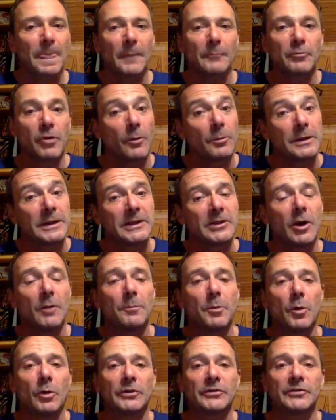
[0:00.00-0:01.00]
Probably he
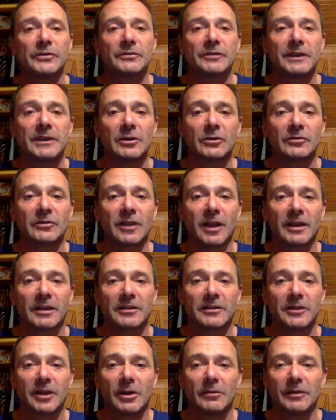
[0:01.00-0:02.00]
got poisoned, it looks
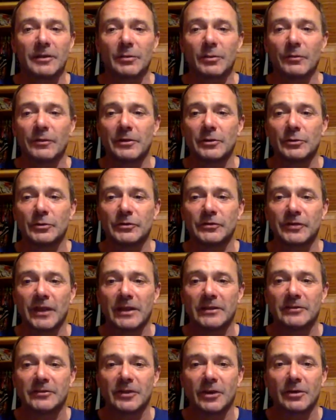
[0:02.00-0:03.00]
like, you know, that's what they always
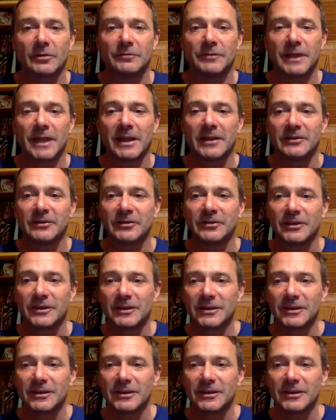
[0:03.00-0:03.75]
said, you know, in the end.